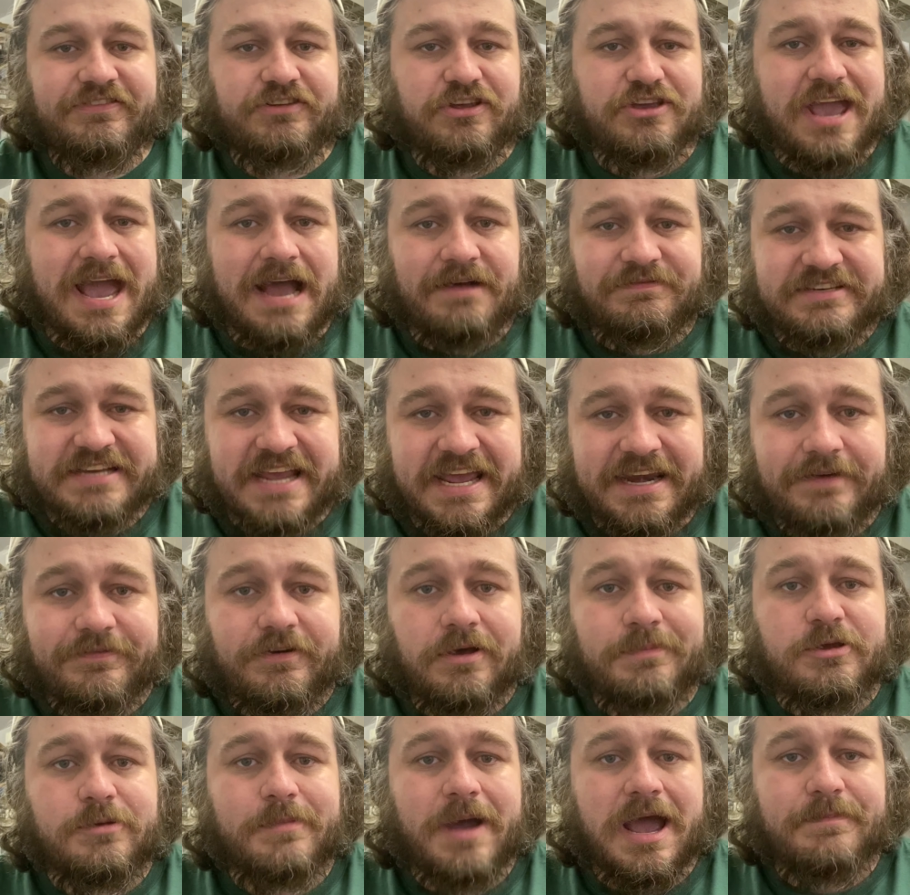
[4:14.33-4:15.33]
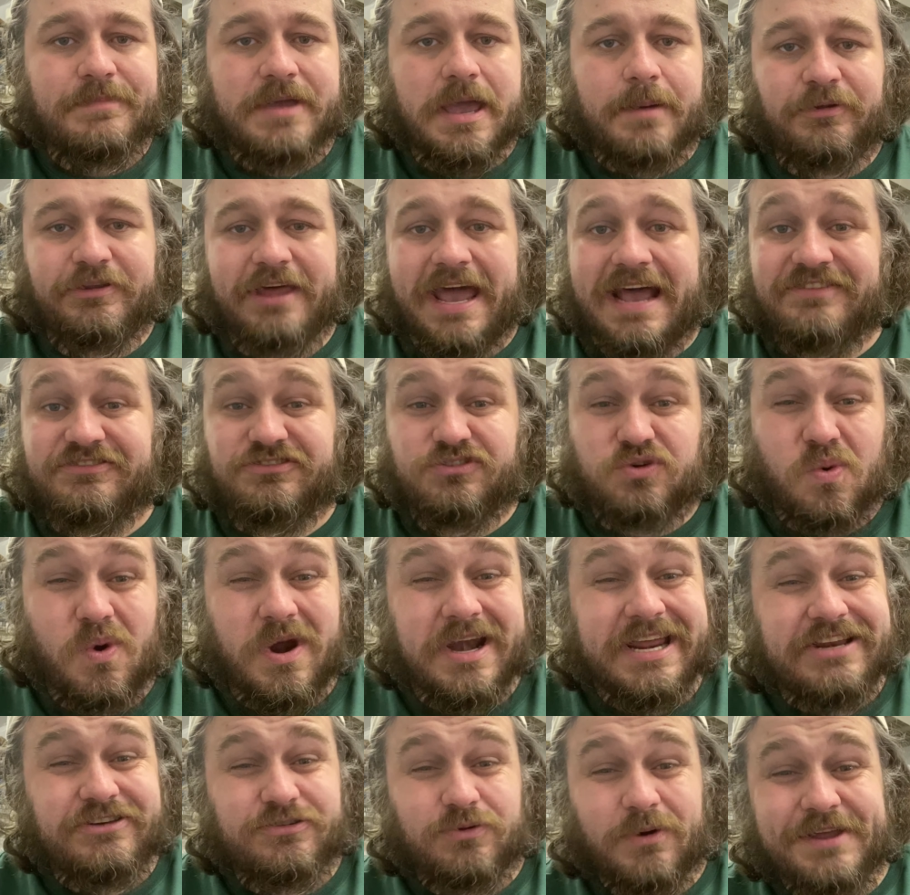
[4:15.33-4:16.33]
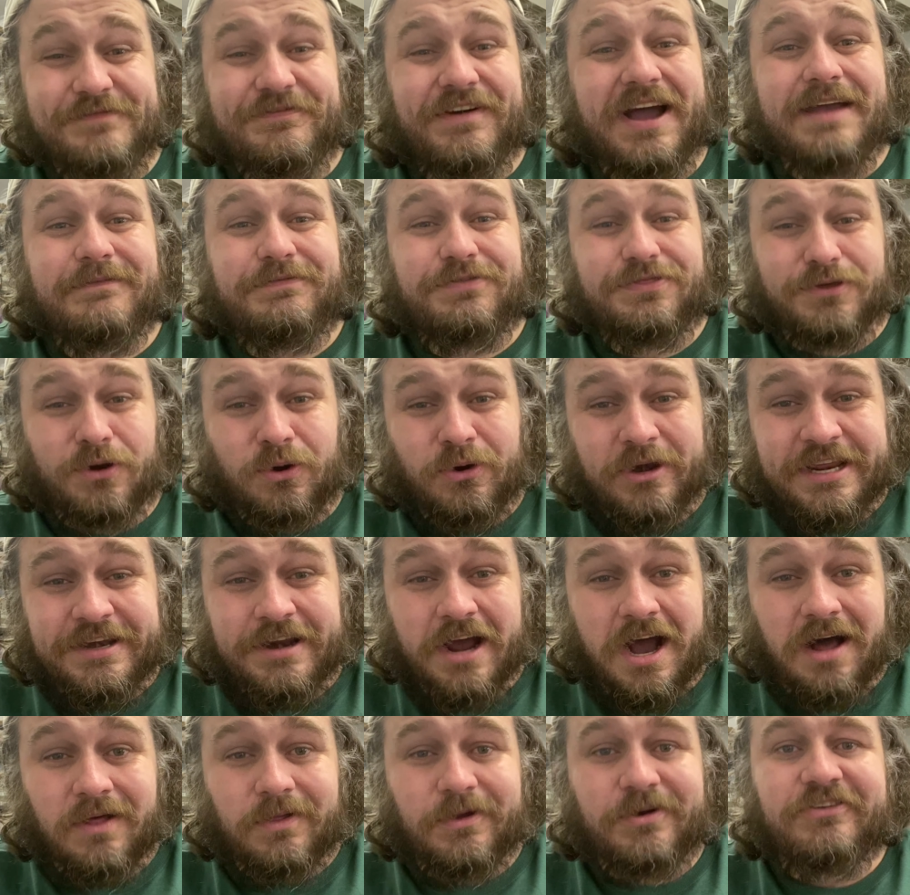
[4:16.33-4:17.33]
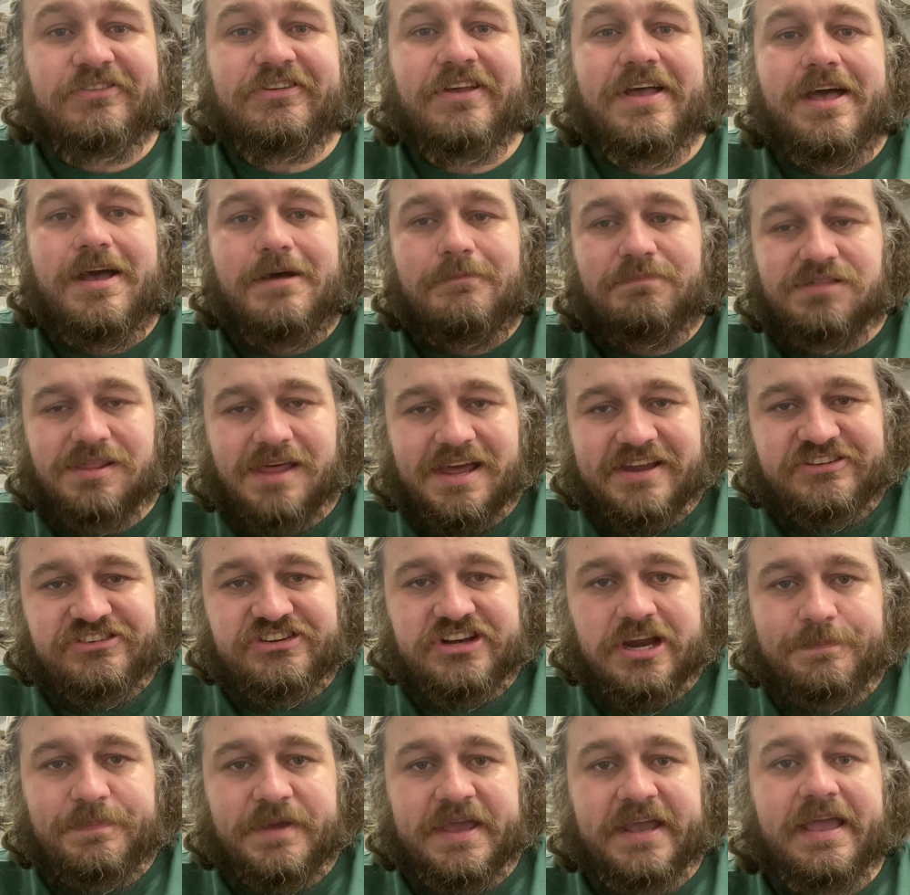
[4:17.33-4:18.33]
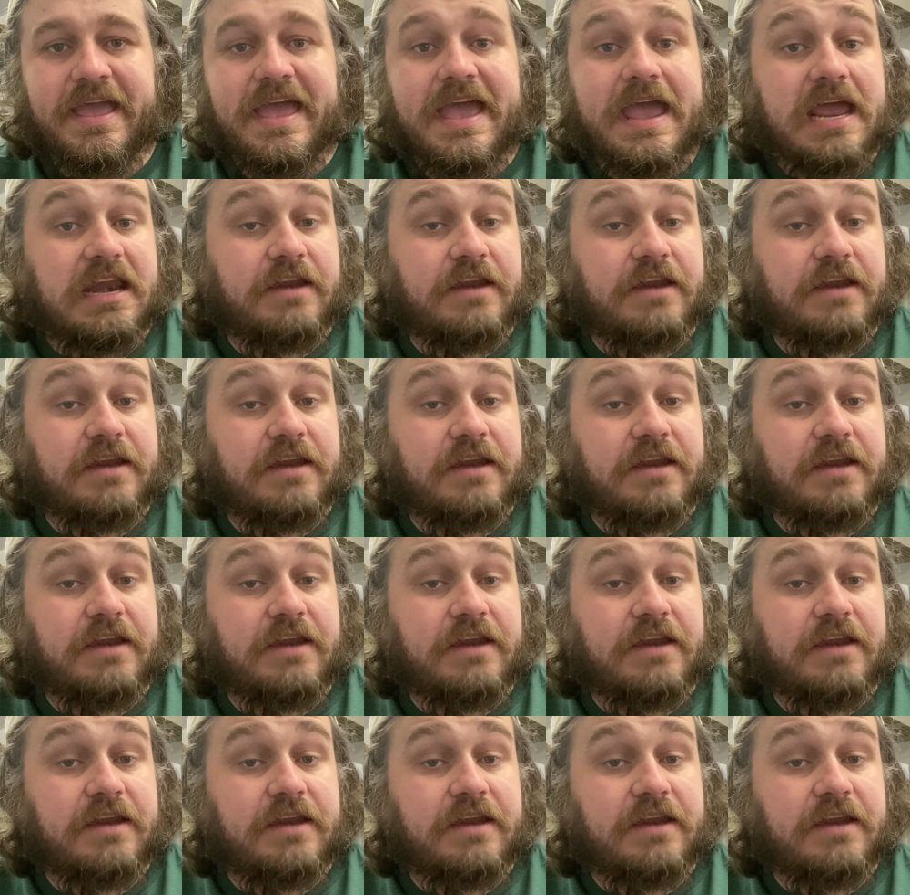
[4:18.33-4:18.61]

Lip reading: So you have 10 of them, you might be able to ask $20, $25, $30 plus shipping.